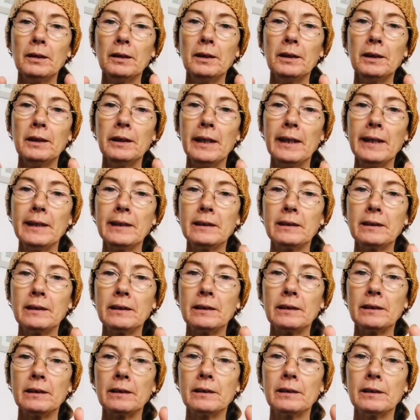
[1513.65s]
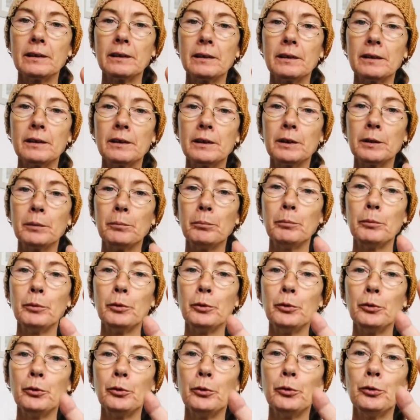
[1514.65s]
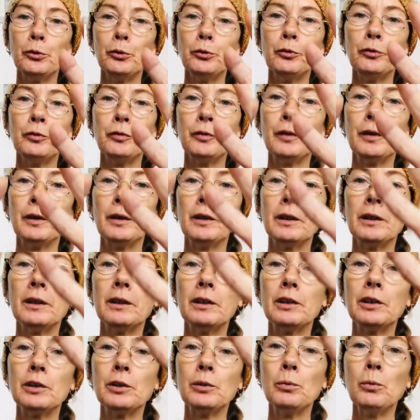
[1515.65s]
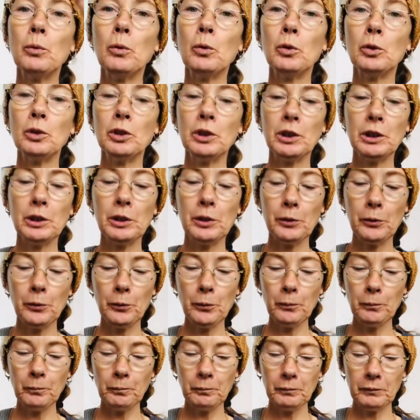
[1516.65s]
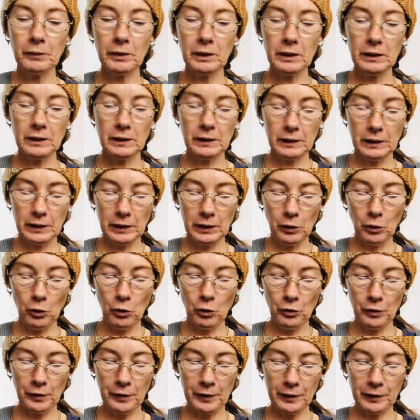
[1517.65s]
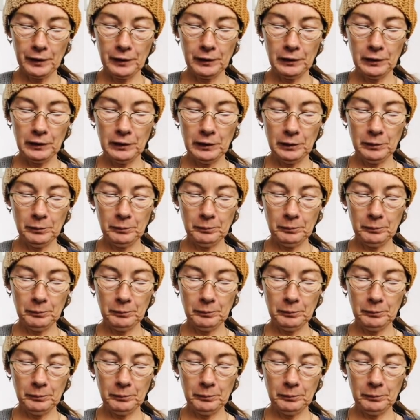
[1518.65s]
Next to move towards you is the oracle,